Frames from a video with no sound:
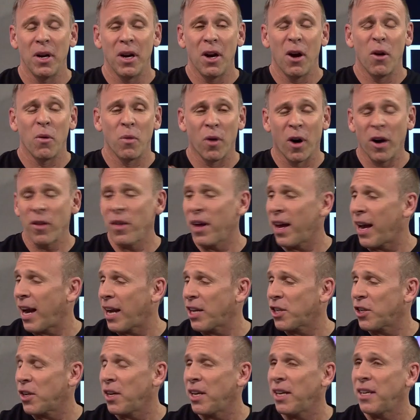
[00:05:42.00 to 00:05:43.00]
rather
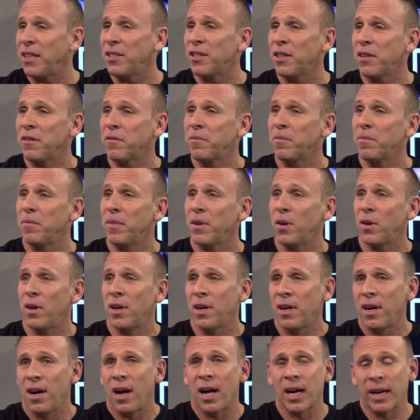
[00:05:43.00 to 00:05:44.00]
actually sort of,
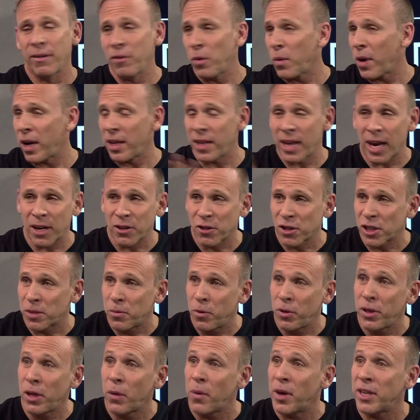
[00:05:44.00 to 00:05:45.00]
I'll give away the actual
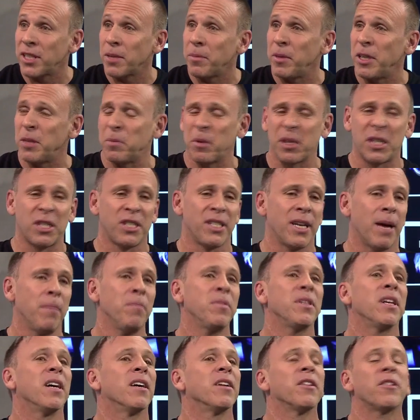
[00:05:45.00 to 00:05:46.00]
smoothie recipes, but dump
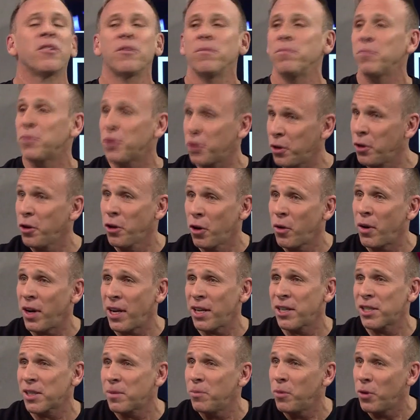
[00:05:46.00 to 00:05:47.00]
down 2 green
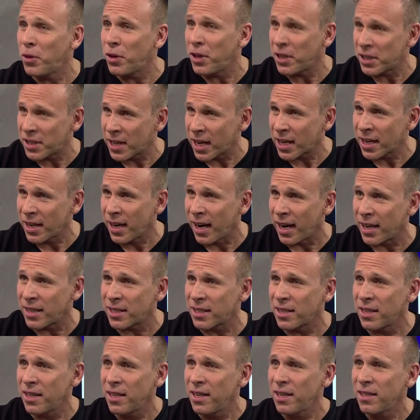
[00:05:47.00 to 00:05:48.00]
smoothies that
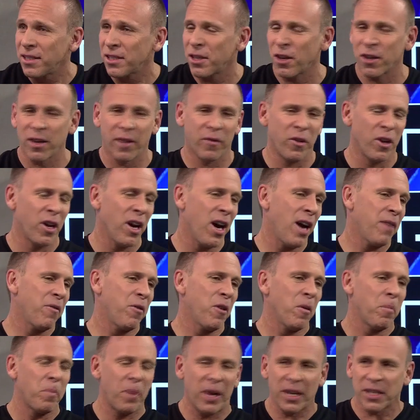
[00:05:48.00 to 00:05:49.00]
night. So if you go out
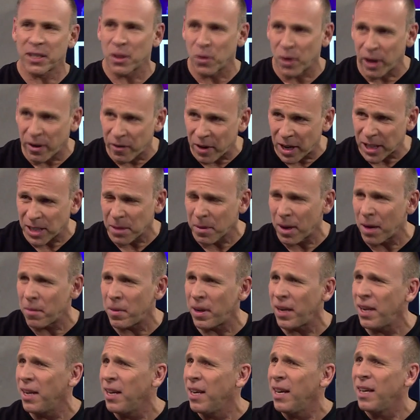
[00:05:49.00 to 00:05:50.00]
for a pizza, whatever it actually may
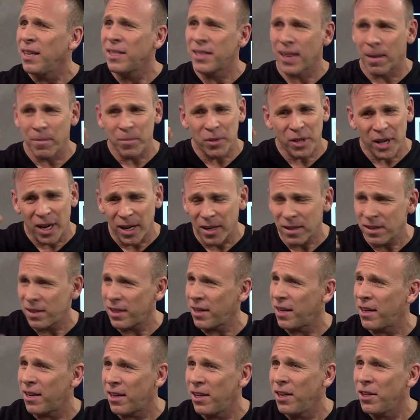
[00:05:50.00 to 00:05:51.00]
be, dump
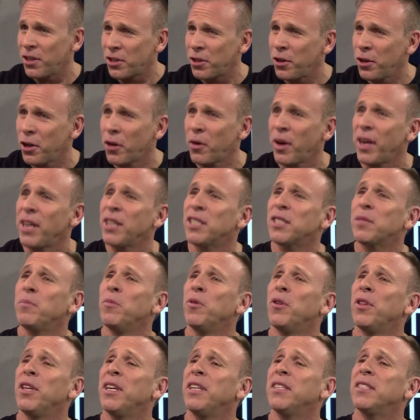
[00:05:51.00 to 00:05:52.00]
down 2 green
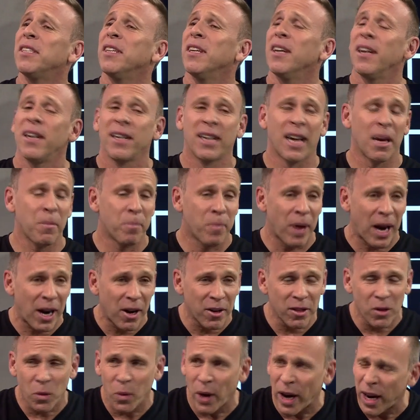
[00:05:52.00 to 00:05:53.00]
smoothies, get back
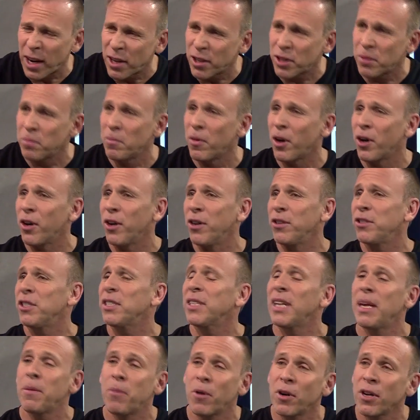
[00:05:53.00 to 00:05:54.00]
on the wagon tomorrow, just
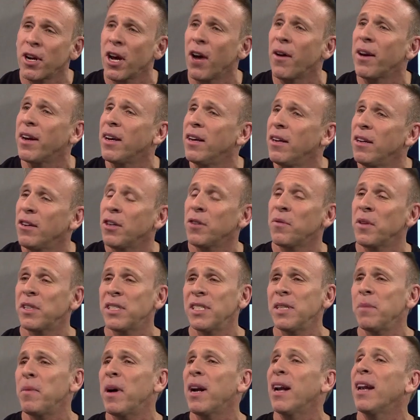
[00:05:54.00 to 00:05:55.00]
keep on going. Because this
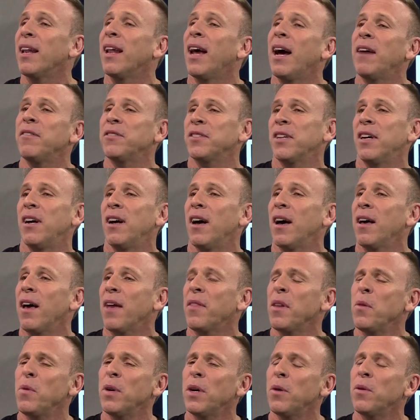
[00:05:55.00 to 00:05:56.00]
is about a lifestyle. I
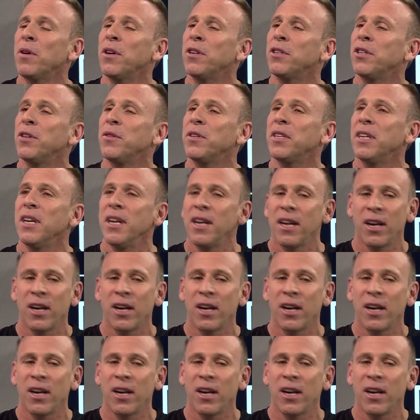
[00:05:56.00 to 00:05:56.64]
think what I want to do is,